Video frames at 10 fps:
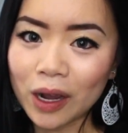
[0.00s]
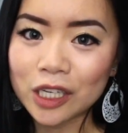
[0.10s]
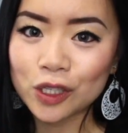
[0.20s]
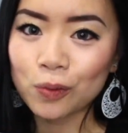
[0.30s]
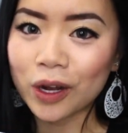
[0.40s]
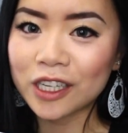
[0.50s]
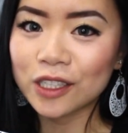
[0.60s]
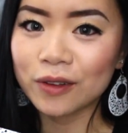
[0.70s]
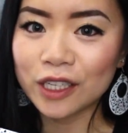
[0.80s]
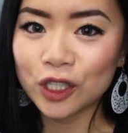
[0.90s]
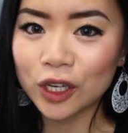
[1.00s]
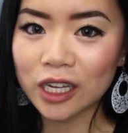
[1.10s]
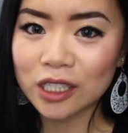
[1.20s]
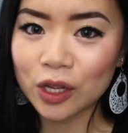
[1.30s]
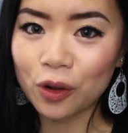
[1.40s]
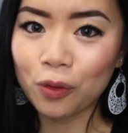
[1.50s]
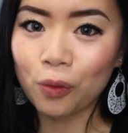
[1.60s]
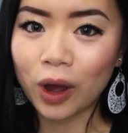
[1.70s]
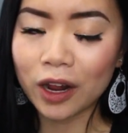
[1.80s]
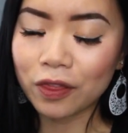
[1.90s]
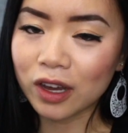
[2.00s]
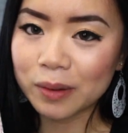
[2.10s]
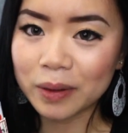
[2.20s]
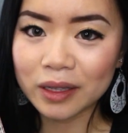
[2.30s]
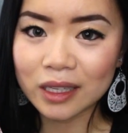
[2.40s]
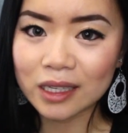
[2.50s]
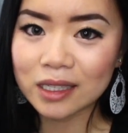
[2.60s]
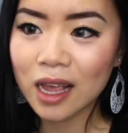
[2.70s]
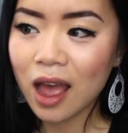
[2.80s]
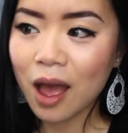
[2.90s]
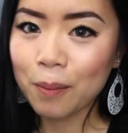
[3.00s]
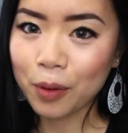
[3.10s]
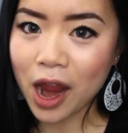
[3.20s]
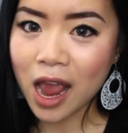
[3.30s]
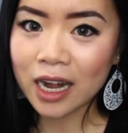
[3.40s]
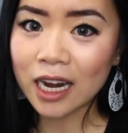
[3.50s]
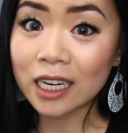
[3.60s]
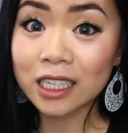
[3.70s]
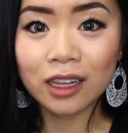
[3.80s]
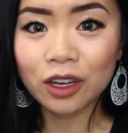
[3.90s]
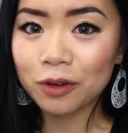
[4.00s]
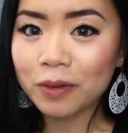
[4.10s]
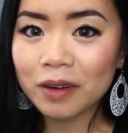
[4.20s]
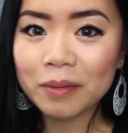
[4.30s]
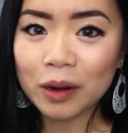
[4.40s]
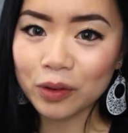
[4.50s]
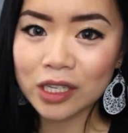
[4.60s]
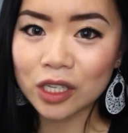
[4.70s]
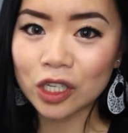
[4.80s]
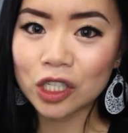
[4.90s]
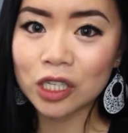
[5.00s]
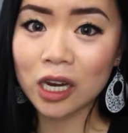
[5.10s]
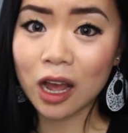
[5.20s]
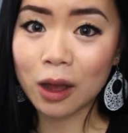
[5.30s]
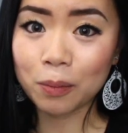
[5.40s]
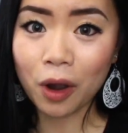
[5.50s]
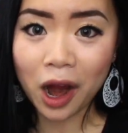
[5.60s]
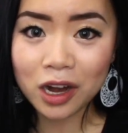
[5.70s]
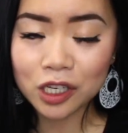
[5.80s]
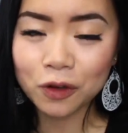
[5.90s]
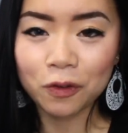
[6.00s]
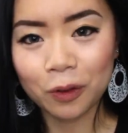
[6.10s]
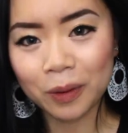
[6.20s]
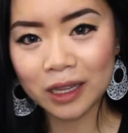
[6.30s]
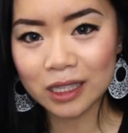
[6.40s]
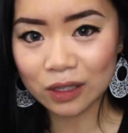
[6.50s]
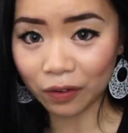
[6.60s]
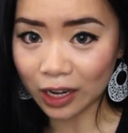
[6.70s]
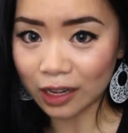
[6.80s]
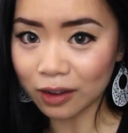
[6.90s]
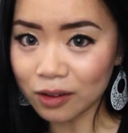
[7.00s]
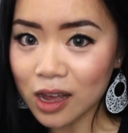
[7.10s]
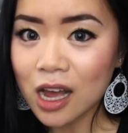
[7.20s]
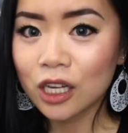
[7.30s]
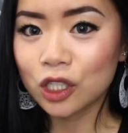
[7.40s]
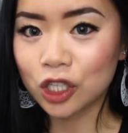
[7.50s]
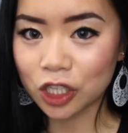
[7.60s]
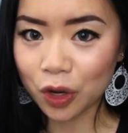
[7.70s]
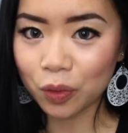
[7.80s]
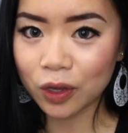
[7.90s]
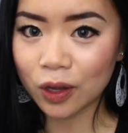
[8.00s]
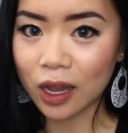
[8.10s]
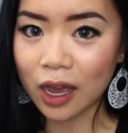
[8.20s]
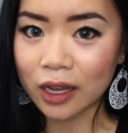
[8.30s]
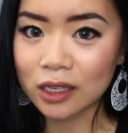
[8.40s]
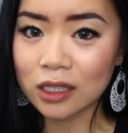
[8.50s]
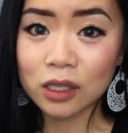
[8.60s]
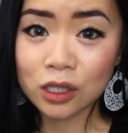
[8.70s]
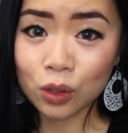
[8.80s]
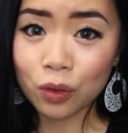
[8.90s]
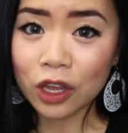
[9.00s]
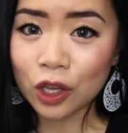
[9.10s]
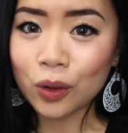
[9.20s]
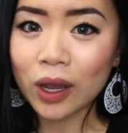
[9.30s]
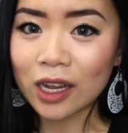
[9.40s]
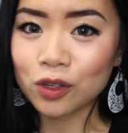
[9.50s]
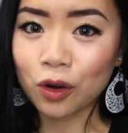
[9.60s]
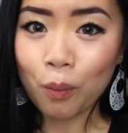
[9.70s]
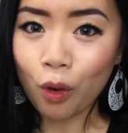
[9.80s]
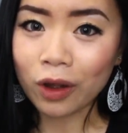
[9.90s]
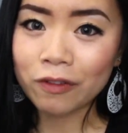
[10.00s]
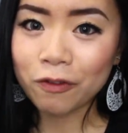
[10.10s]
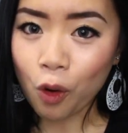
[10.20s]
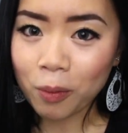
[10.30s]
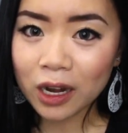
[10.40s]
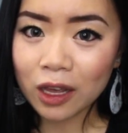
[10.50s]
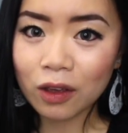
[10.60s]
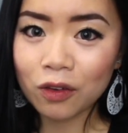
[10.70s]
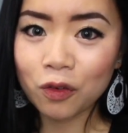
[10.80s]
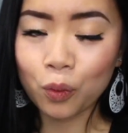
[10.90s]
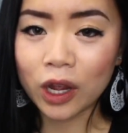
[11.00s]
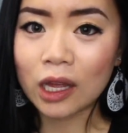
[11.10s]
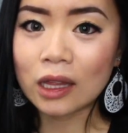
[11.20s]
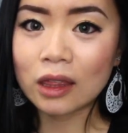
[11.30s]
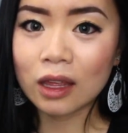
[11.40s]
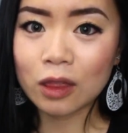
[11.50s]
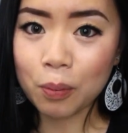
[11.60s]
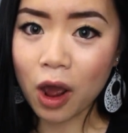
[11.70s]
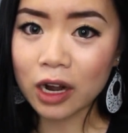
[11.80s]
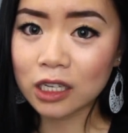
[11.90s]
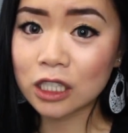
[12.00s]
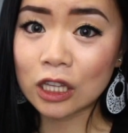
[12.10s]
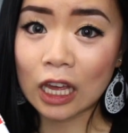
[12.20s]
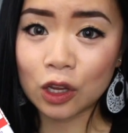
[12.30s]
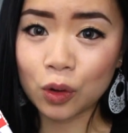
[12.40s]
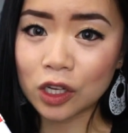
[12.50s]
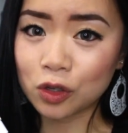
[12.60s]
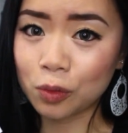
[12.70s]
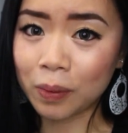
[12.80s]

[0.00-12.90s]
I just wanted to let you guys know what I thought about this brand and I did a little bit of my research um, prior to filming this video to share with you guys so that you guys are more informative with the products that you guys are